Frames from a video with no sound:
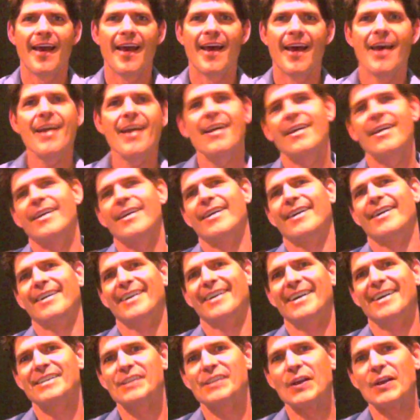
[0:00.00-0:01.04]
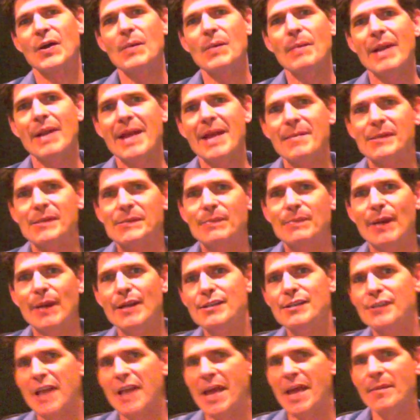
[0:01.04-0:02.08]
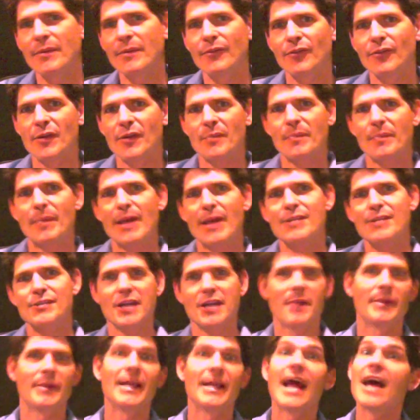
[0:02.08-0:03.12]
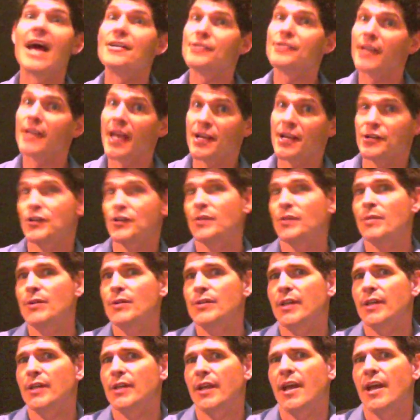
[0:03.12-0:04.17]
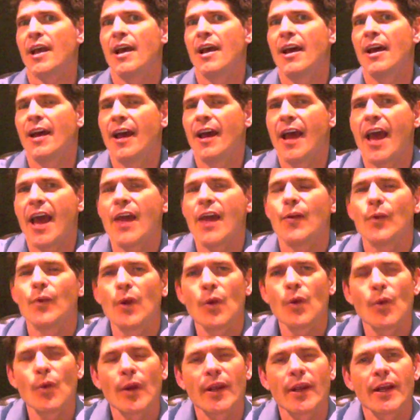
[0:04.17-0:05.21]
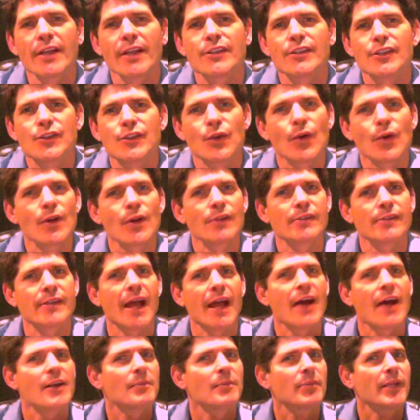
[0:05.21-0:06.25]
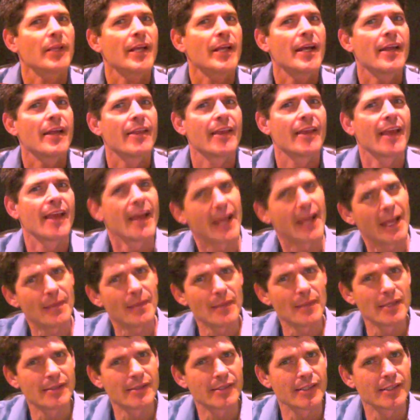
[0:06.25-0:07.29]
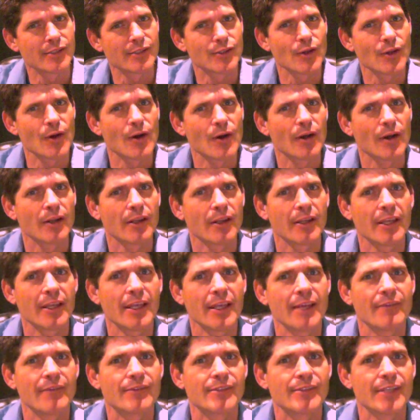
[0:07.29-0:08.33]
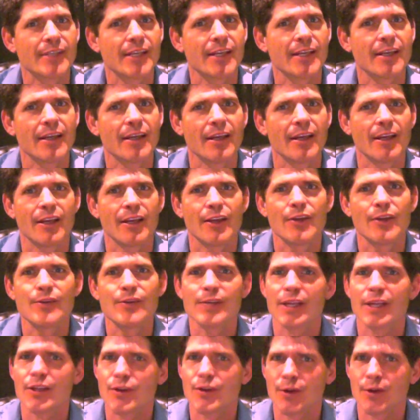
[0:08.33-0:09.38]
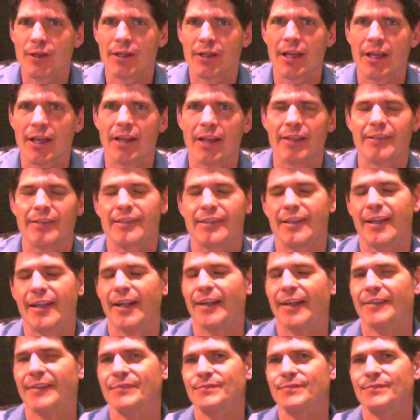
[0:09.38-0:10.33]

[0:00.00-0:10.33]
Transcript: Hey, how's it going? My name is BenJammin from BenJammin Educational Music, and we're working on tutorials on how to play the ABC song in the key of C using a ukulele today.